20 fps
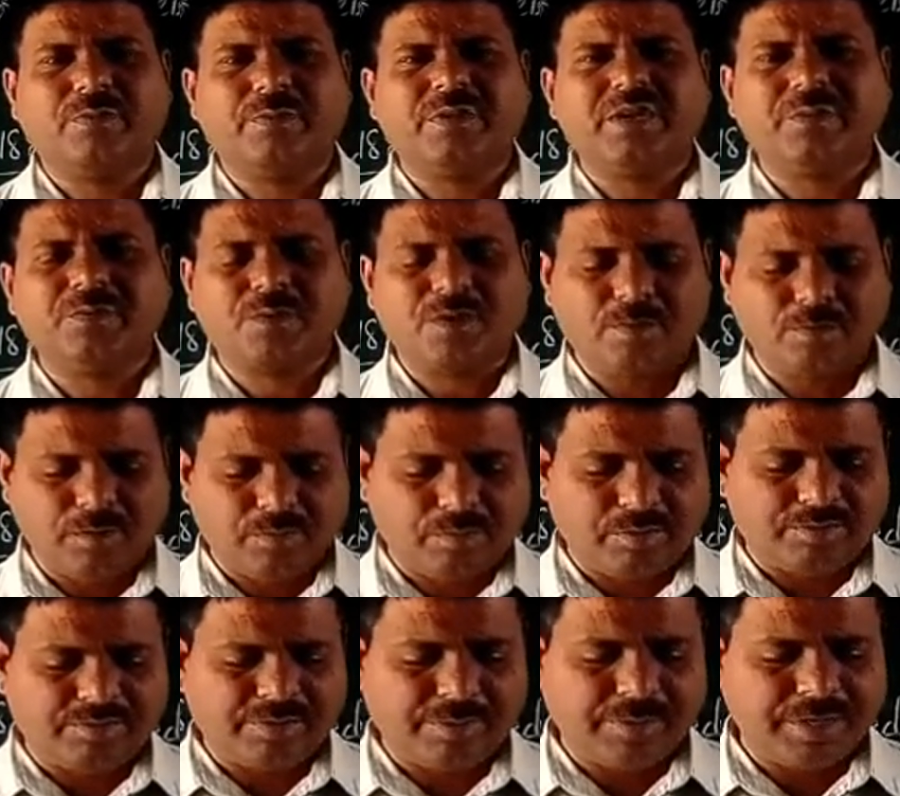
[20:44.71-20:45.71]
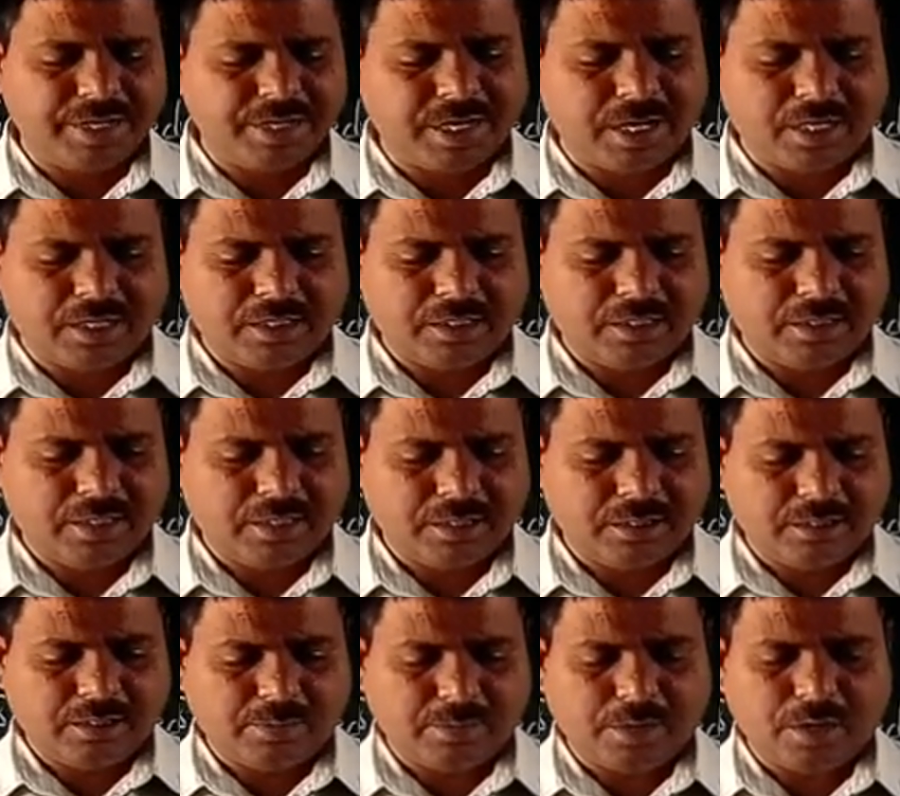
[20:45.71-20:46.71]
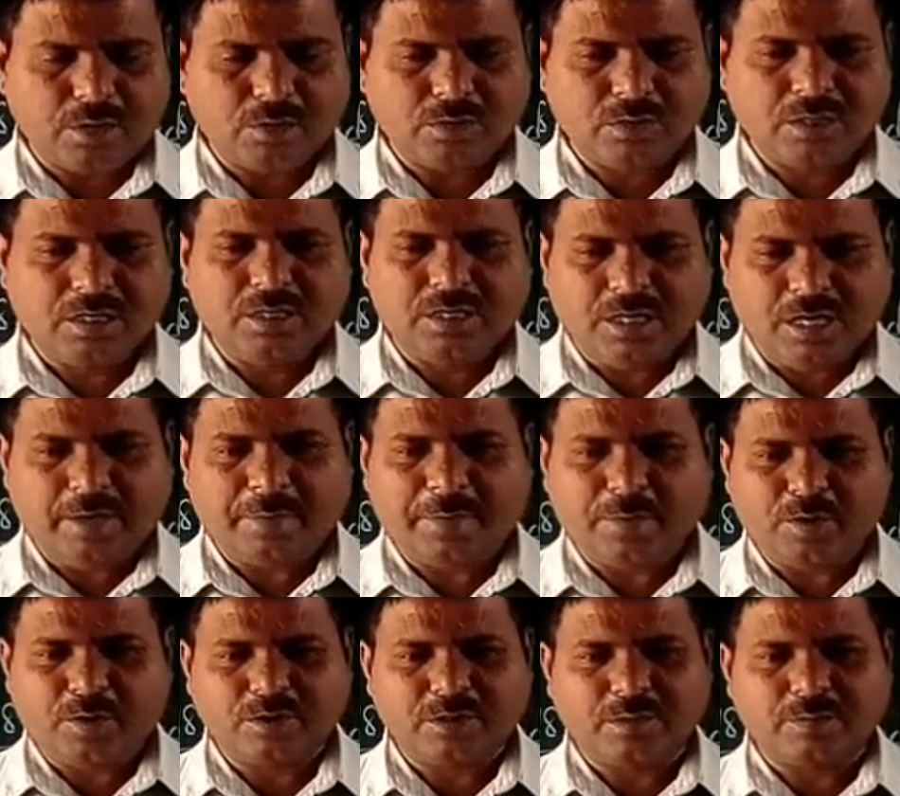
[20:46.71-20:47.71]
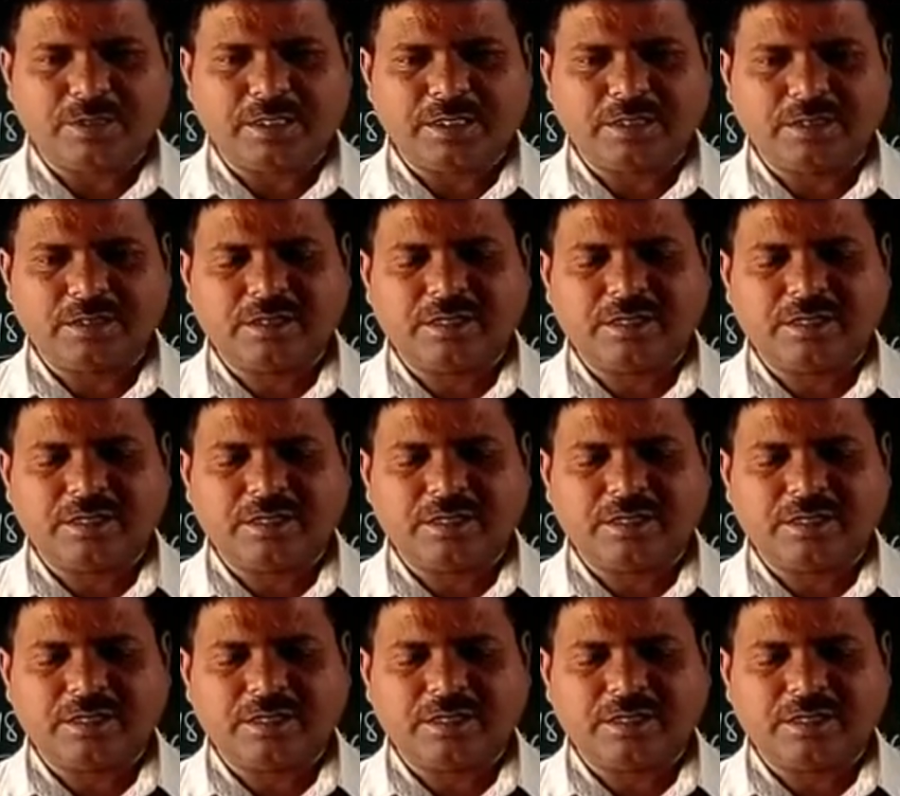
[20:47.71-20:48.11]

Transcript: big problem of America, the brown. And because of that,